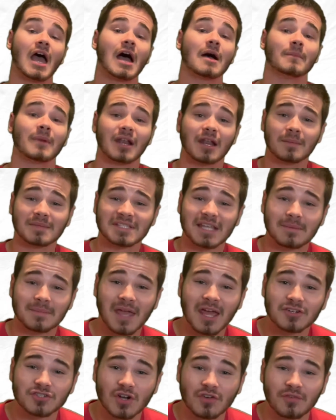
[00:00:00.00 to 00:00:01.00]
My name is Adam
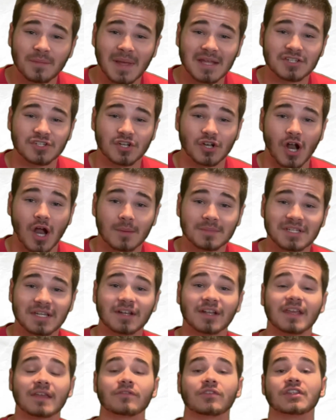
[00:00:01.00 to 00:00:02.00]
Cantrell from Next Arms,
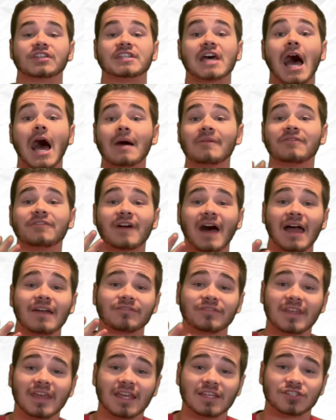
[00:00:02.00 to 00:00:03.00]
here to give you the top
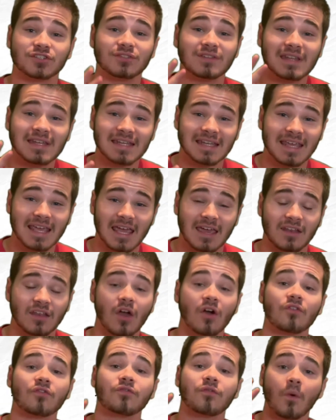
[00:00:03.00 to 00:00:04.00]
five things you need to
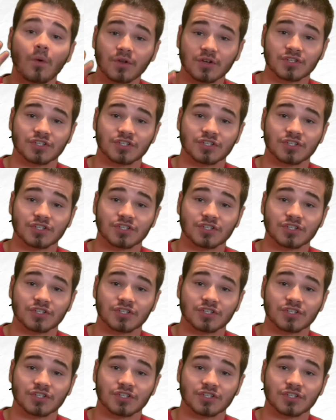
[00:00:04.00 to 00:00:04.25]
get for your